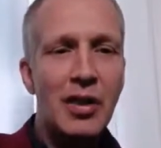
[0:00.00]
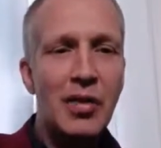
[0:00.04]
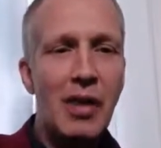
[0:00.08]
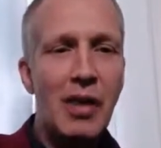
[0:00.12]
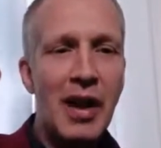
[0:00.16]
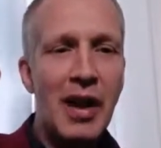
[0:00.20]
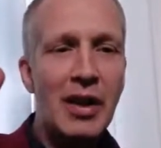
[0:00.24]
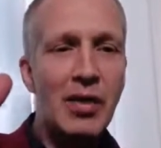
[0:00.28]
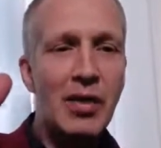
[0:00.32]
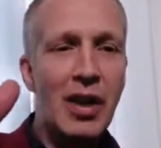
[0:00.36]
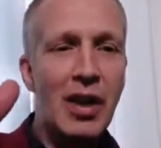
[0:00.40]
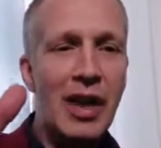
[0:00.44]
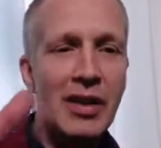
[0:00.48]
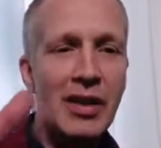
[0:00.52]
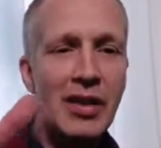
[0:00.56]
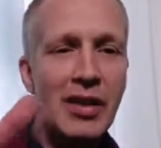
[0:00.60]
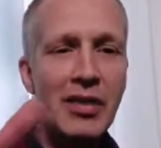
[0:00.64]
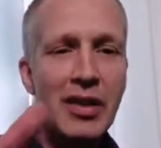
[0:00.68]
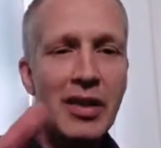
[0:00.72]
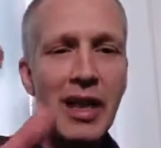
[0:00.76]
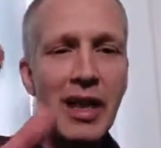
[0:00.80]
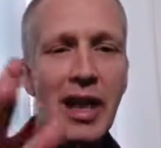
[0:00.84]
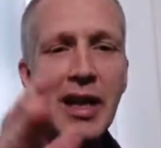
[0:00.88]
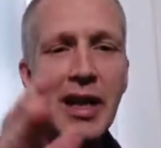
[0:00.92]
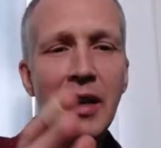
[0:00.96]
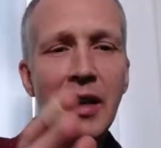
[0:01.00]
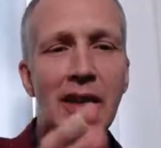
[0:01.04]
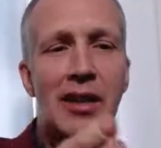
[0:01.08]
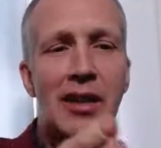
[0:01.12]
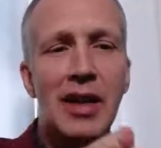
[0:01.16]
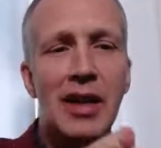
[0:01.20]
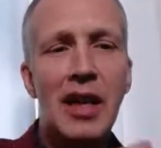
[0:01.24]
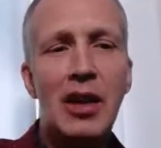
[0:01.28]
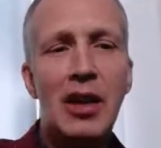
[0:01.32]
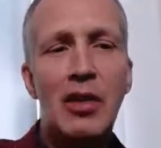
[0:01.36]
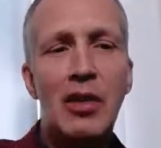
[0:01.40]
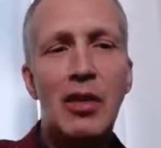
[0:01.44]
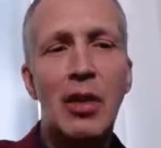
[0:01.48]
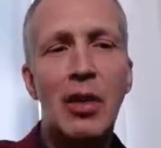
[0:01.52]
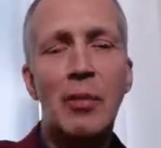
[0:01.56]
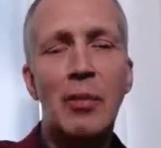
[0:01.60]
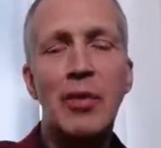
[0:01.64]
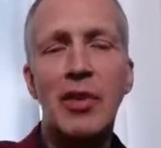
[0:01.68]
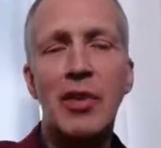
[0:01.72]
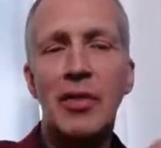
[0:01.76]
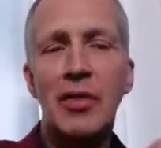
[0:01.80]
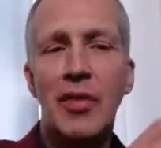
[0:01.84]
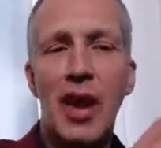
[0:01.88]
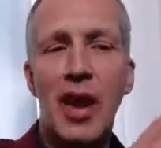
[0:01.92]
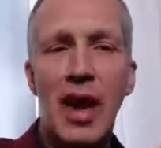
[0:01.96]
try to understand it in
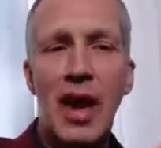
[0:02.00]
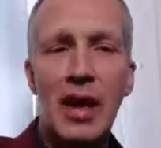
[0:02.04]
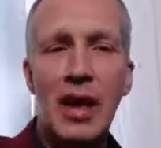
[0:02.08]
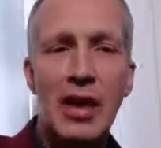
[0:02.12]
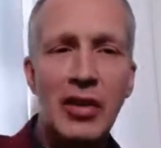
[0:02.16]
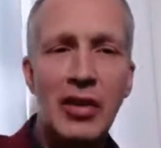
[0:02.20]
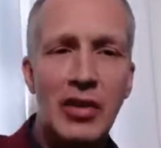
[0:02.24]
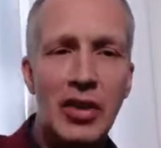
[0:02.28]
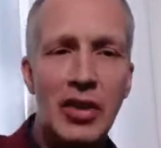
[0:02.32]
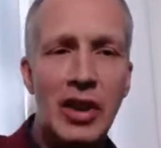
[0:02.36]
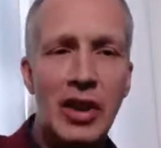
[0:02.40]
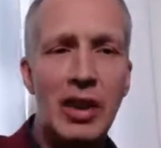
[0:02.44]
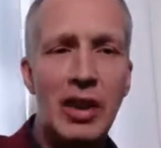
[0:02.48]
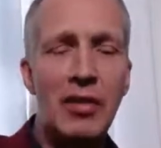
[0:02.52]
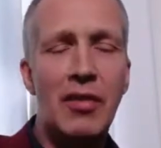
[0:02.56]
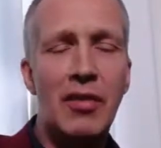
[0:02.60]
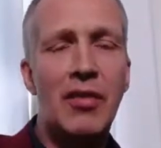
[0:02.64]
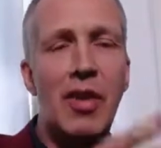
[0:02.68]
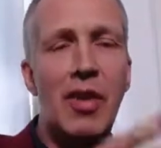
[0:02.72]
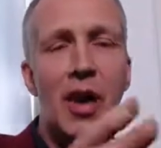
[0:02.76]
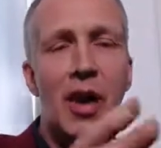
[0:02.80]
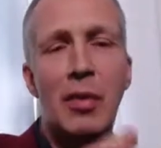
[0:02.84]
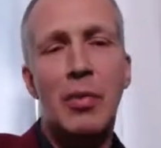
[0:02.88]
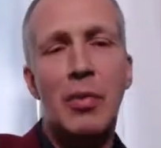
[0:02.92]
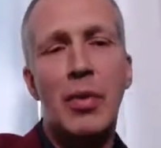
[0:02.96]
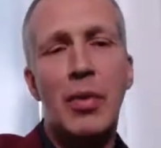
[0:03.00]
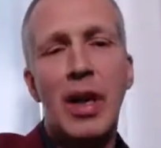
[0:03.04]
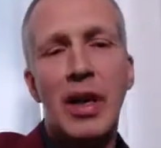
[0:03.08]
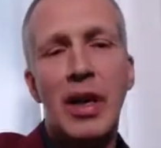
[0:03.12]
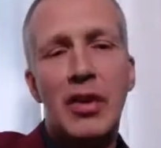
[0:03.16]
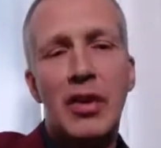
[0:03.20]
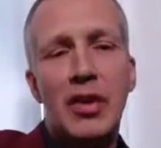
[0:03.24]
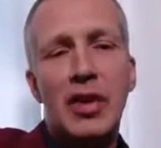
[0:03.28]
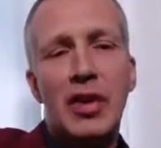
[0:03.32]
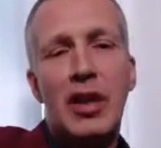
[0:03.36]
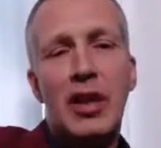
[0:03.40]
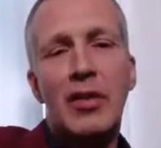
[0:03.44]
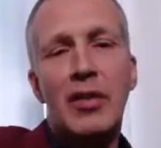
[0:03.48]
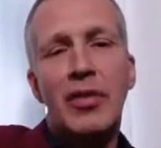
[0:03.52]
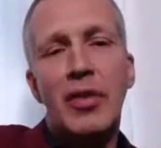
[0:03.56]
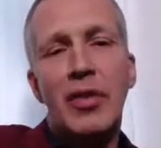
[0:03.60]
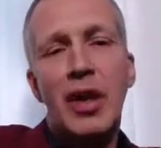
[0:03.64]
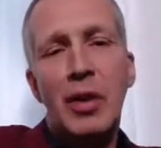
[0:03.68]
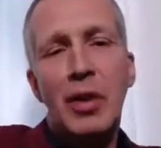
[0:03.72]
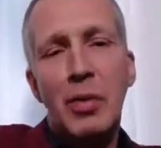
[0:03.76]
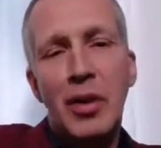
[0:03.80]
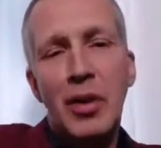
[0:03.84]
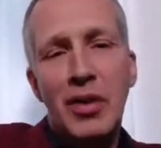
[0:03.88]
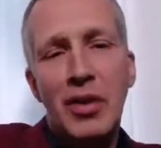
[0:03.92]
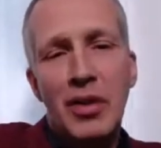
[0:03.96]
terms of energy, vibration, and
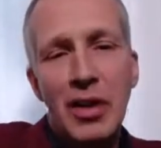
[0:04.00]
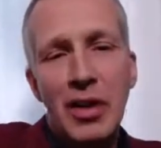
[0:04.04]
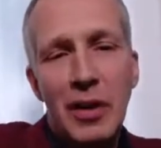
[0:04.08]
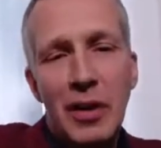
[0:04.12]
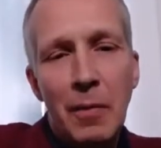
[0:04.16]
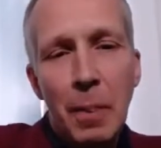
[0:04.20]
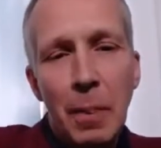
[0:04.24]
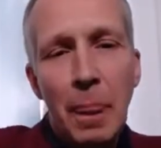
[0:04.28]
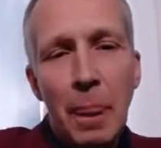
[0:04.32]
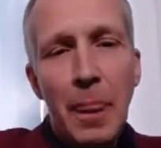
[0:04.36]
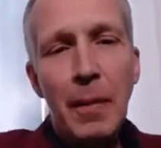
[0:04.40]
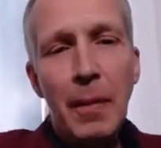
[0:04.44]
frequency.